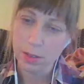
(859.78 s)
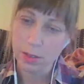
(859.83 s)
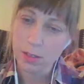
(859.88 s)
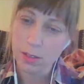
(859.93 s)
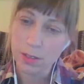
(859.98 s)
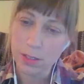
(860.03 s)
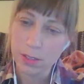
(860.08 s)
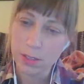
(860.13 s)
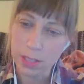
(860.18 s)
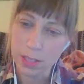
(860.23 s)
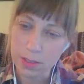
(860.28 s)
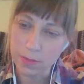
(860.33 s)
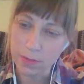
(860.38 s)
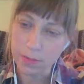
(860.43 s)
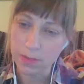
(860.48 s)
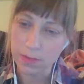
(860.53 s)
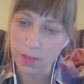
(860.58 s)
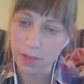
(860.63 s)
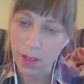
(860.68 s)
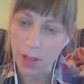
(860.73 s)
doesn't
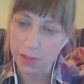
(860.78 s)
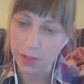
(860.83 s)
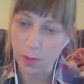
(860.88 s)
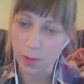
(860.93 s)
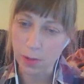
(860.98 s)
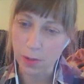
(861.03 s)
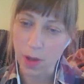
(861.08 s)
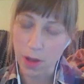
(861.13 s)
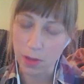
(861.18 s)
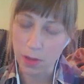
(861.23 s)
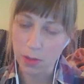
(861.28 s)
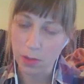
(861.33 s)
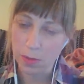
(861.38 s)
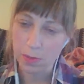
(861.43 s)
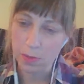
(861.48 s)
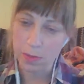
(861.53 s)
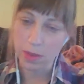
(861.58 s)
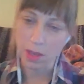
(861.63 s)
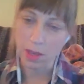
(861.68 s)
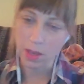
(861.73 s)
flaunt their wealth because